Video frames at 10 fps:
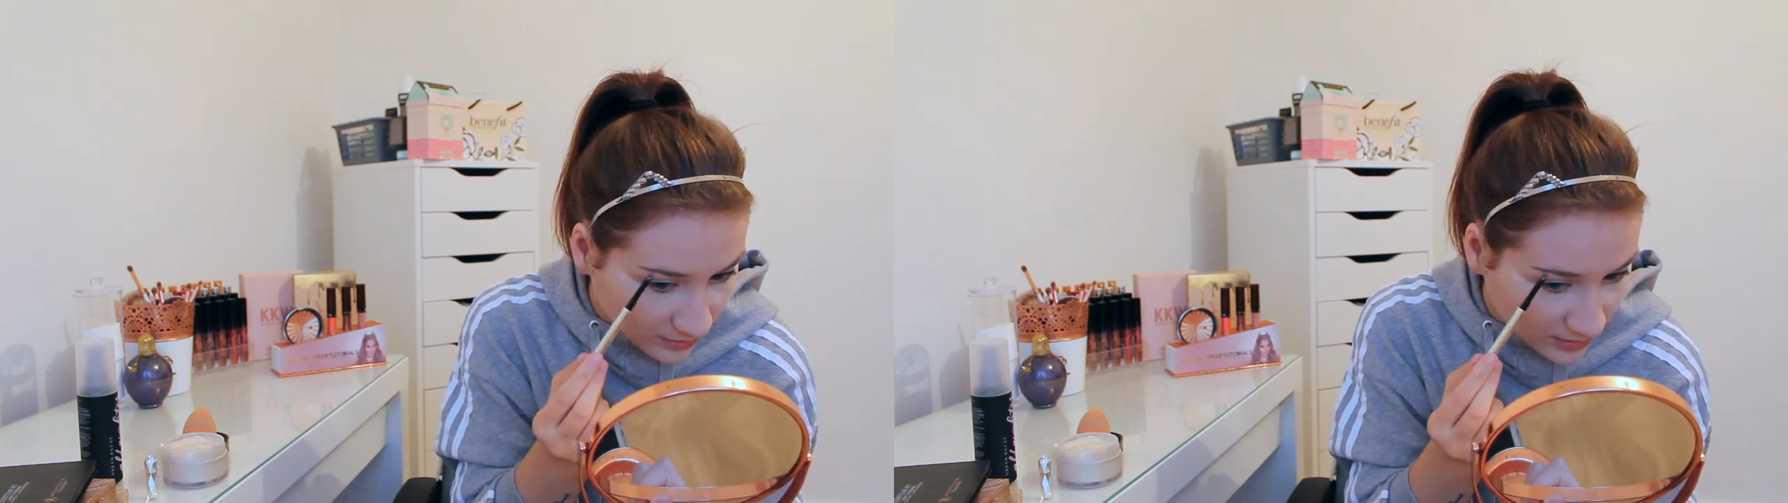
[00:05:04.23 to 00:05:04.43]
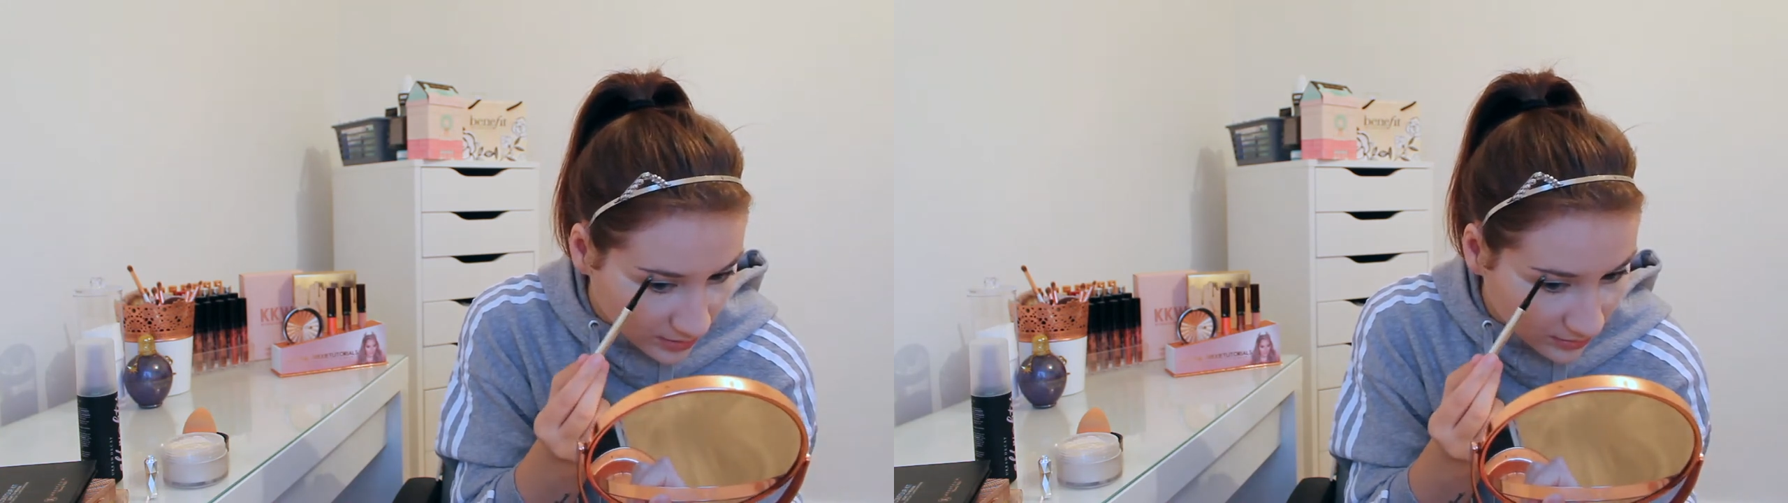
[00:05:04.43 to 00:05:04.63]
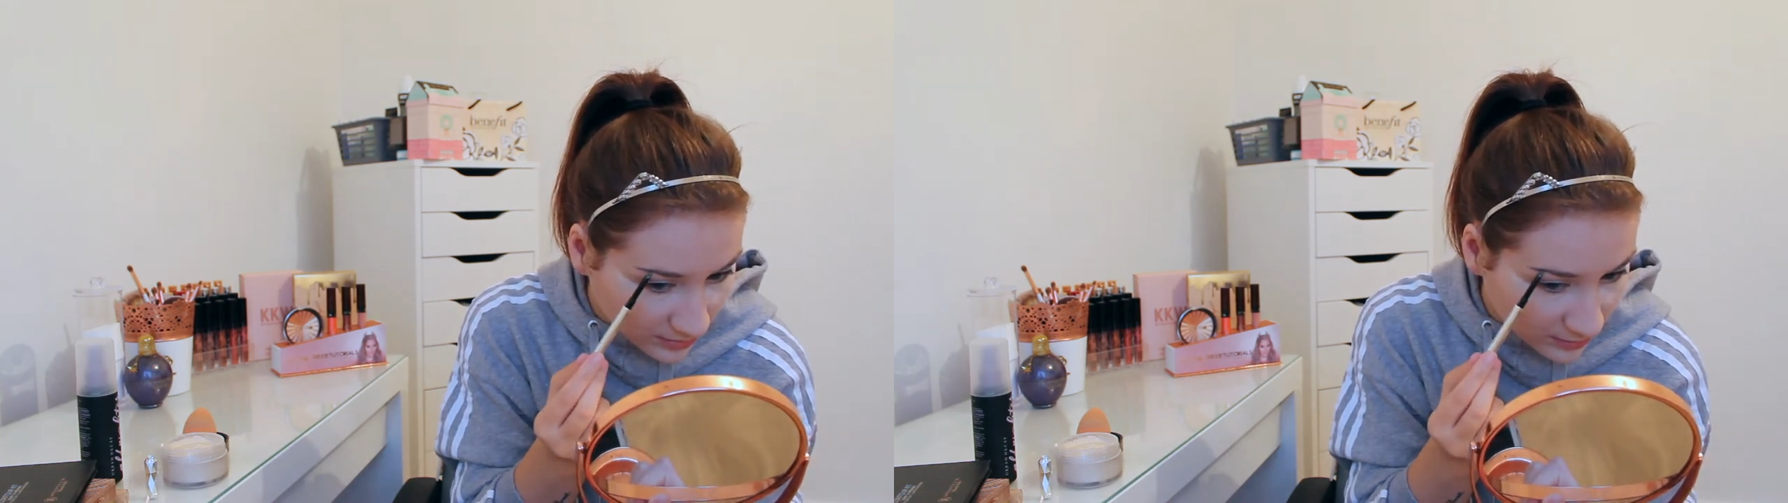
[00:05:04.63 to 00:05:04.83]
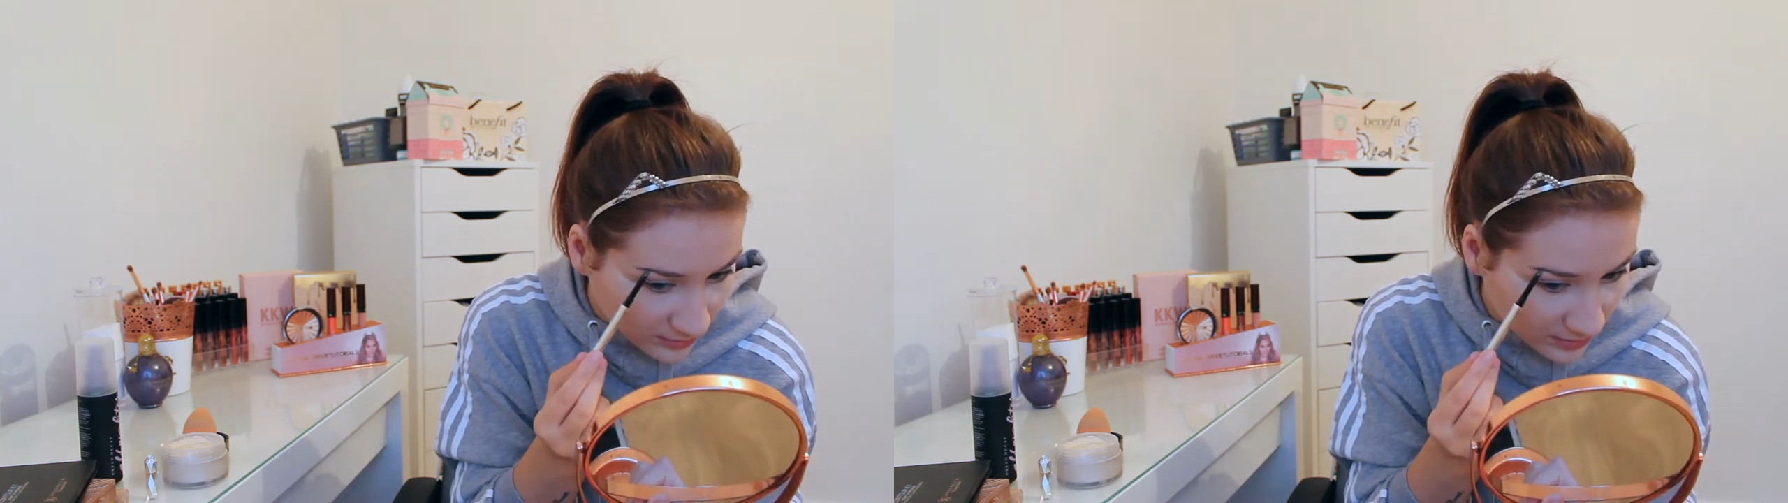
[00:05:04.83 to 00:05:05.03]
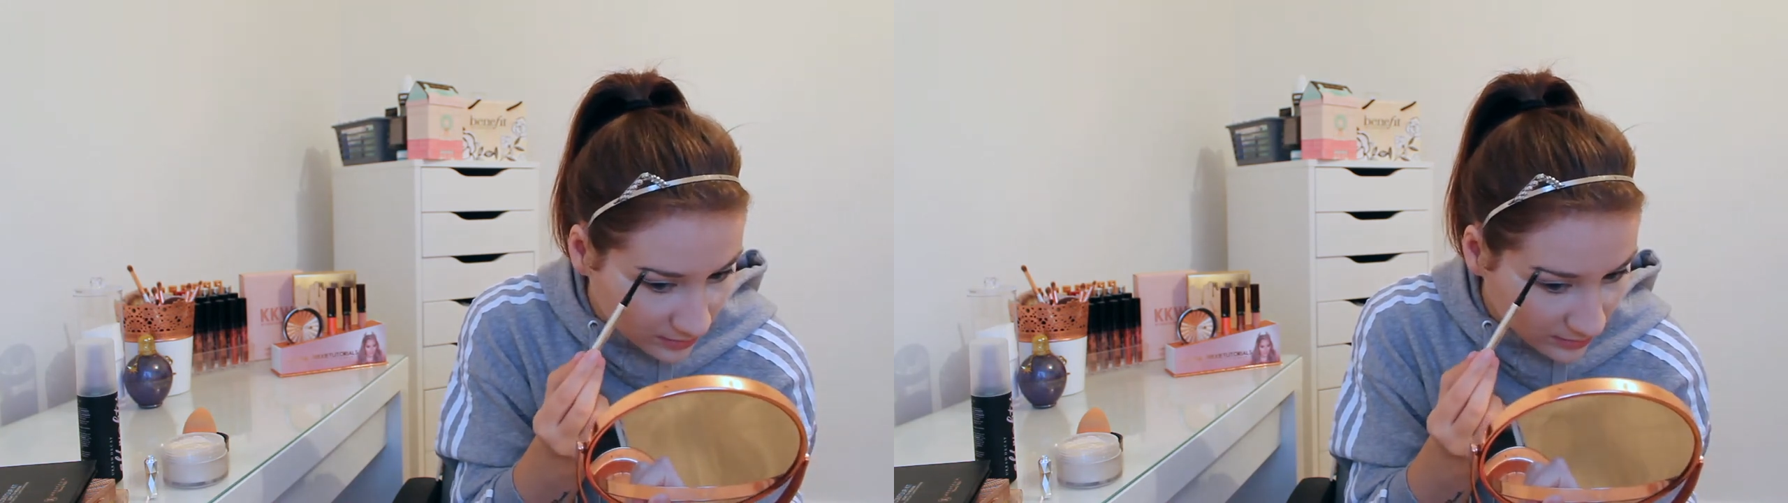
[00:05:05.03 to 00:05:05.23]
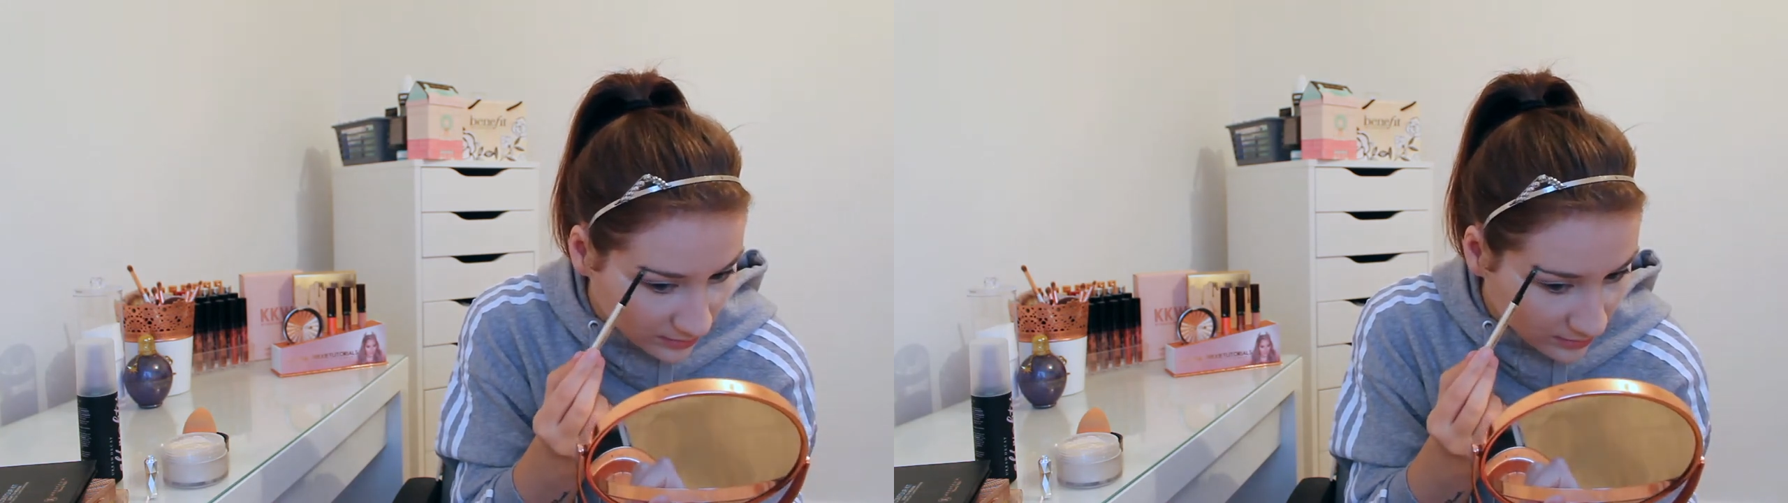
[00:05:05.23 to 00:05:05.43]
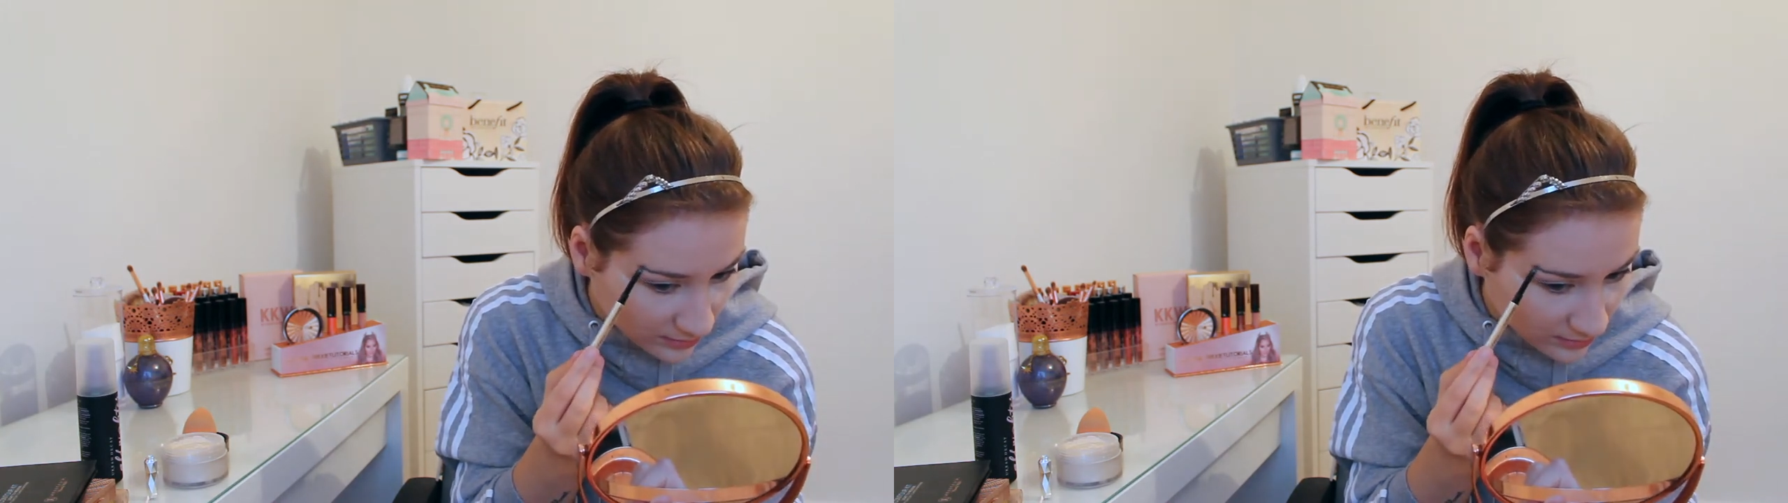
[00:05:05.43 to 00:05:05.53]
it down a little bit because